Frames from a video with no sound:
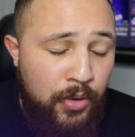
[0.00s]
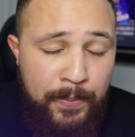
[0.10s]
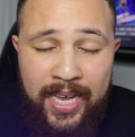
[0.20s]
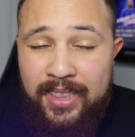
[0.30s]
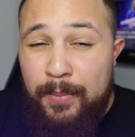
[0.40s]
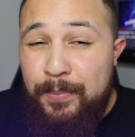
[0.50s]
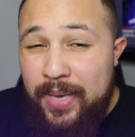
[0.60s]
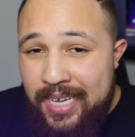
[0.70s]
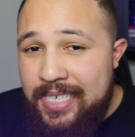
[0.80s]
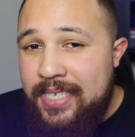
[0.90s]
would make the
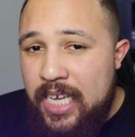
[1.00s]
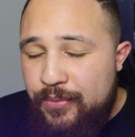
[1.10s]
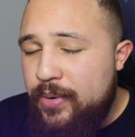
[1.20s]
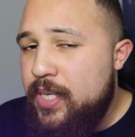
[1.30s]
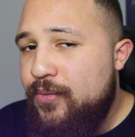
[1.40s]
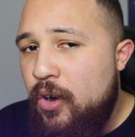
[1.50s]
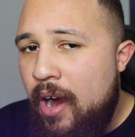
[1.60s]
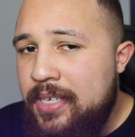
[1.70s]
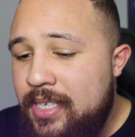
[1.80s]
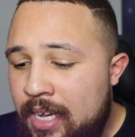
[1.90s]
biggest difference for
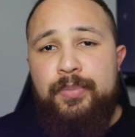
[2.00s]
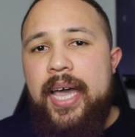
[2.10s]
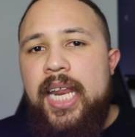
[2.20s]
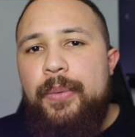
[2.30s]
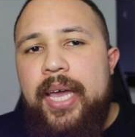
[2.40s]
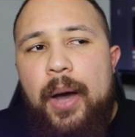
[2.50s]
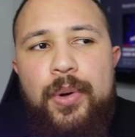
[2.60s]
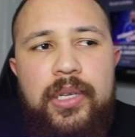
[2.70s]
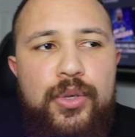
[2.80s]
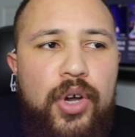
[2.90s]
us. But anyway, I
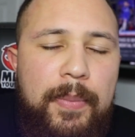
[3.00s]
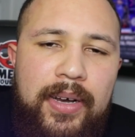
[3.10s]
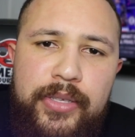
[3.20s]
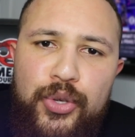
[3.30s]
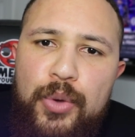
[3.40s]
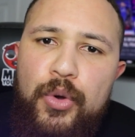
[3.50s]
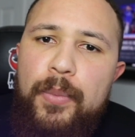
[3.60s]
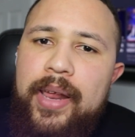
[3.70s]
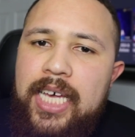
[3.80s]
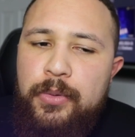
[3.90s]
want to talk about two
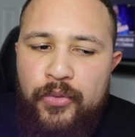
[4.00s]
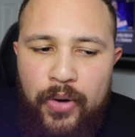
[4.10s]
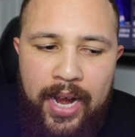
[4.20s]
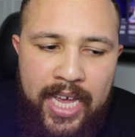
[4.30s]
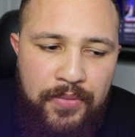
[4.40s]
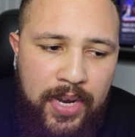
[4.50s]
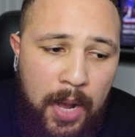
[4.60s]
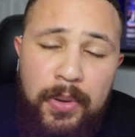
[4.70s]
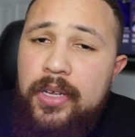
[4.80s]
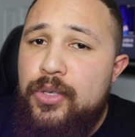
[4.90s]
more players before I leave
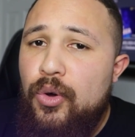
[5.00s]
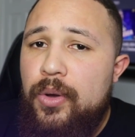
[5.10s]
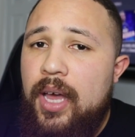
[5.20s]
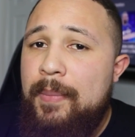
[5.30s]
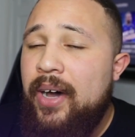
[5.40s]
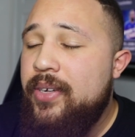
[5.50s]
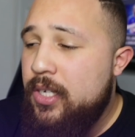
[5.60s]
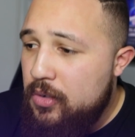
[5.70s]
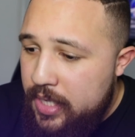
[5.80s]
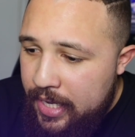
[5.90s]
now. I'm going to talk about
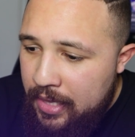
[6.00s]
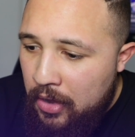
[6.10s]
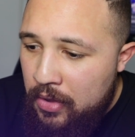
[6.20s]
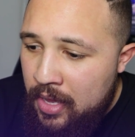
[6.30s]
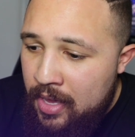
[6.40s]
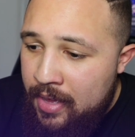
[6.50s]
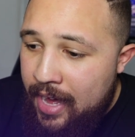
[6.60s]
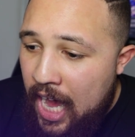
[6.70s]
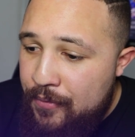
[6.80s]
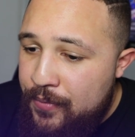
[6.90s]
Jorginho.
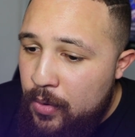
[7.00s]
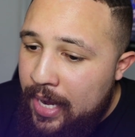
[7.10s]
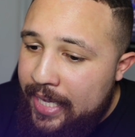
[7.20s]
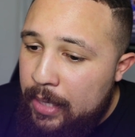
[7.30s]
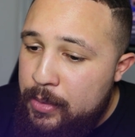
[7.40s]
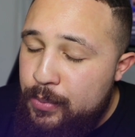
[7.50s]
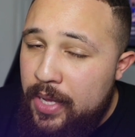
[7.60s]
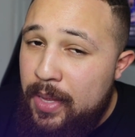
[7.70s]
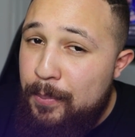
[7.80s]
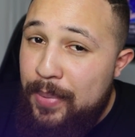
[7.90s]
I feel like he was one
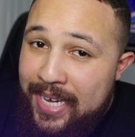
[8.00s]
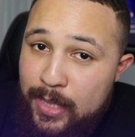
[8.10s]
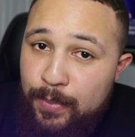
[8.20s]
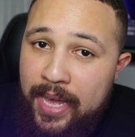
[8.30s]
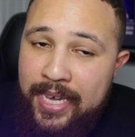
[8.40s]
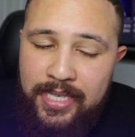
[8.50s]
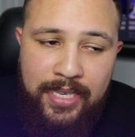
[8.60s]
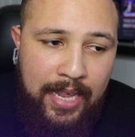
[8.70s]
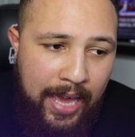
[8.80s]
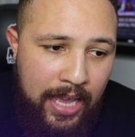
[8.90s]
of the best players
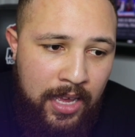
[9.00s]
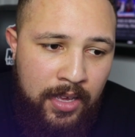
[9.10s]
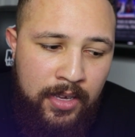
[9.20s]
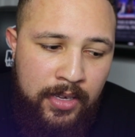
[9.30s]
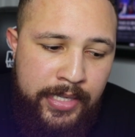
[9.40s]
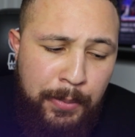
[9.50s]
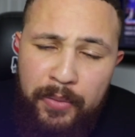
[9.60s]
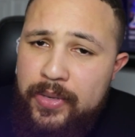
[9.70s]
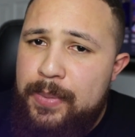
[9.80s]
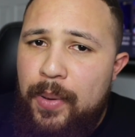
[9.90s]
today some
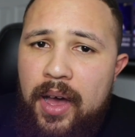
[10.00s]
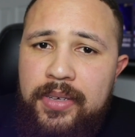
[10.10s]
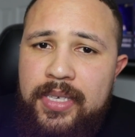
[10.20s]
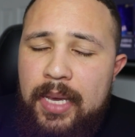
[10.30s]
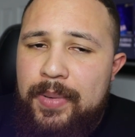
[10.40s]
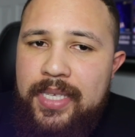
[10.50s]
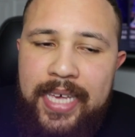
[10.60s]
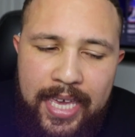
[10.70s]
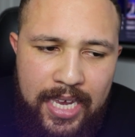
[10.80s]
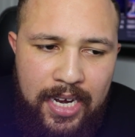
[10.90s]
of his passing in
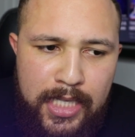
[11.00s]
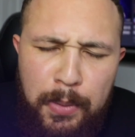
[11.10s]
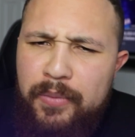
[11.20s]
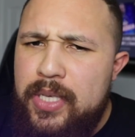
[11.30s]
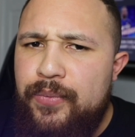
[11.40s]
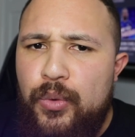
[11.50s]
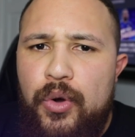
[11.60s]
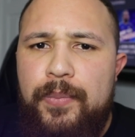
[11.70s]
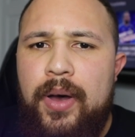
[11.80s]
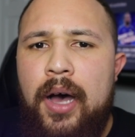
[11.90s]
particular, some of his
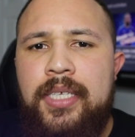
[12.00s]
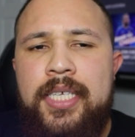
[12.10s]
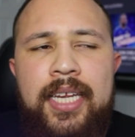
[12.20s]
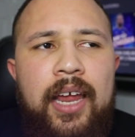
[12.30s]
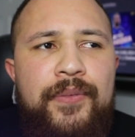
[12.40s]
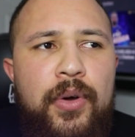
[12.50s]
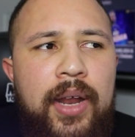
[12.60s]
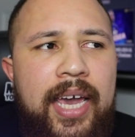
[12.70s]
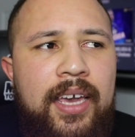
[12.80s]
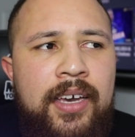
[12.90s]
forward passes, and I feel
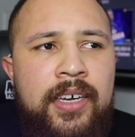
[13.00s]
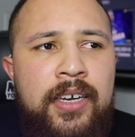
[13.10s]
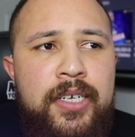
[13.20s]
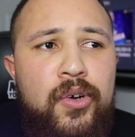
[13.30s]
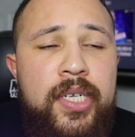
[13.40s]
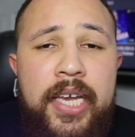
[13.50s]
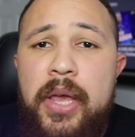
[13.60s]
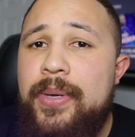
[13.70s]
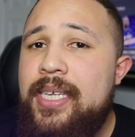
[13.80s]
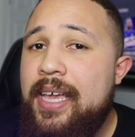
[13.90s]
like
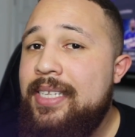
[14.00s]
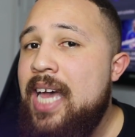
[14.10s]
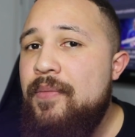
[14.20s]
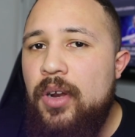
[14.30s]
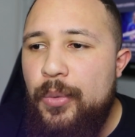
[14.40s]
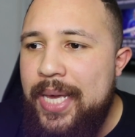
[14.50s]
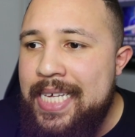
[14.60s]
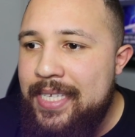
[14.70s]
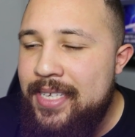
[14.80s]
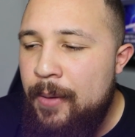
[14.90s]
Jorginho is like a David
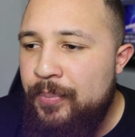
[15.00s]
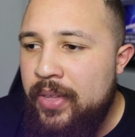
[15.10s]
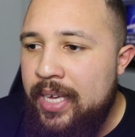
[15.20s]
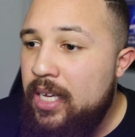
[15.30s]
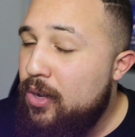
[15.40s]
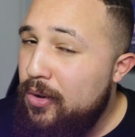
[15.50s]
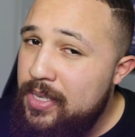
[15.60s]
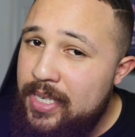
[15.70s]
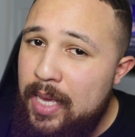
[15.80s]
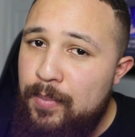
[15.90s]
Luiz. He
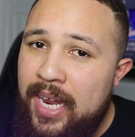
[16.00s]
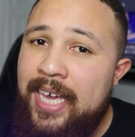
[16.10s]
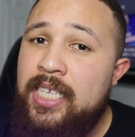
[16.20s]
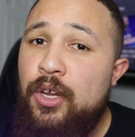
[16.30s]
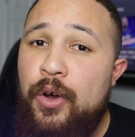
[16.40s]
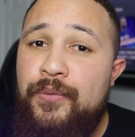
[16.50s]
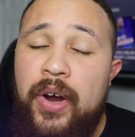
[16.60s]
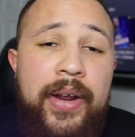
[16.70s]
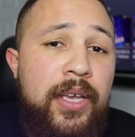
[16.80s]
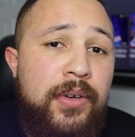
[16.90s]
constantly plays a lot of
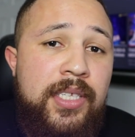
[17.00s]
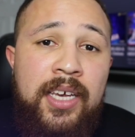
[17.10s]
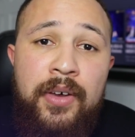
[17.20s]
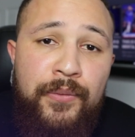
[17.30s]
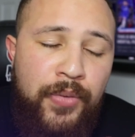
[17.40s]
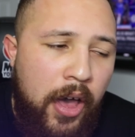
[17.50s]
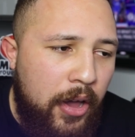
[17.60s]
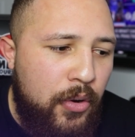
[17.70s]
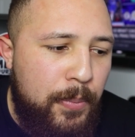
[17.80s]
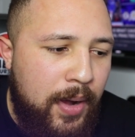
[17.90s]
very good
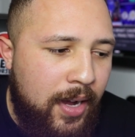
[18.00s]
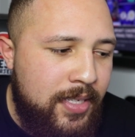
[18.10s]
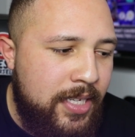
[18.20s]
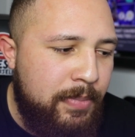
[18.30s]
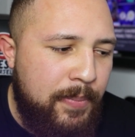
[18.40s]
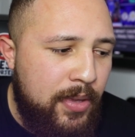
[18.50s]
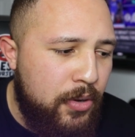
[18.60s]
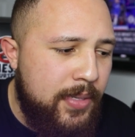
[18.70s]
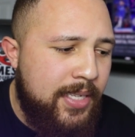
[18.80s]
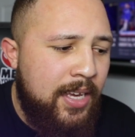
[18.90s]
vertical passes, but
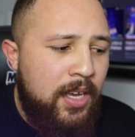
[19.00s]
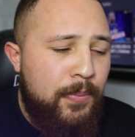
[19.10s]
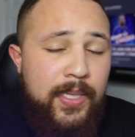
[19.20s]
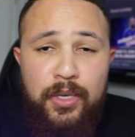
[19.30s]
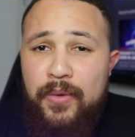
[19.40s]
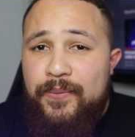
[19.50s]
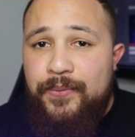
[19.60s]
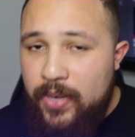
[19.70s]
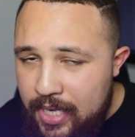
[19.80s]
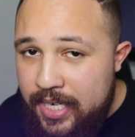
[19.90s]
because we don't
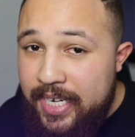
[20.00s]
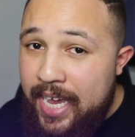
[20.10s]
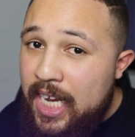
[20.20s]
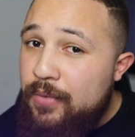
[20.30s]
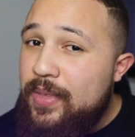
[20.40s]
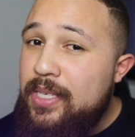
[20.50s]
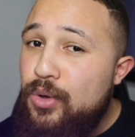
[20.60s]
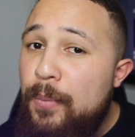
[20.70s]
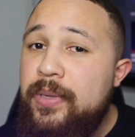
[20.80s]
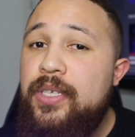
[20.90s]
finish any of these
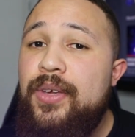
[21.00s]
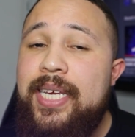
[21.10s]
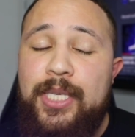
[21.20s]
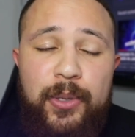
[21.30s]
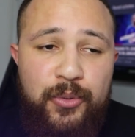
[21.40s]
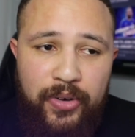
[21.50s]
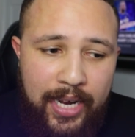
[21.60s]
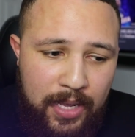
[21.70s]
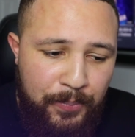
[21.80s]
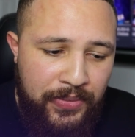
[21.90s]
opportunities we
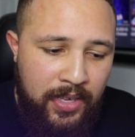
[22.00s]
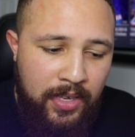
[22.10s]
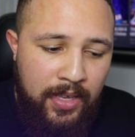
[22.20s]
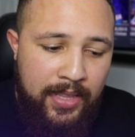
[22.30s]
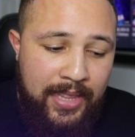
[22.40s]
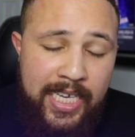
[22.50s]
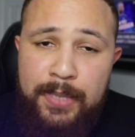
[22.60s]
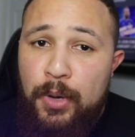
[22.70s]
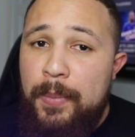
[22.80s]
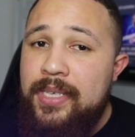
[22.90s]
create,
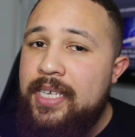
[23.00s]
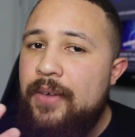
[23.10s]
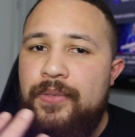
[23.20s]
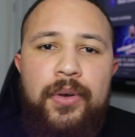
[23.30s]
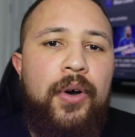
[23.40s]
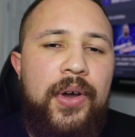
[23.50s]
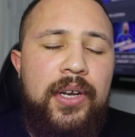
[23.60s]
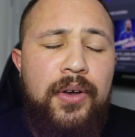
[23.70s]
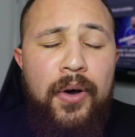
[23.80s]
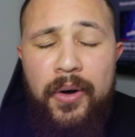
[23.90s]
these moments get
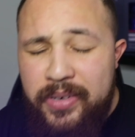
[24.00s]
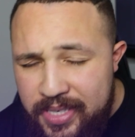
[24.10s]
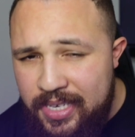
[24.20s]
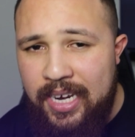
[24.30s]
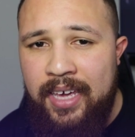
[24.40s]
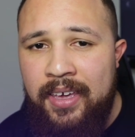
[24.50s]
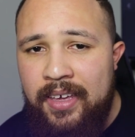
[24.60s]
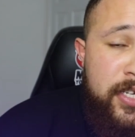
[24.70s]
forgotten constantly.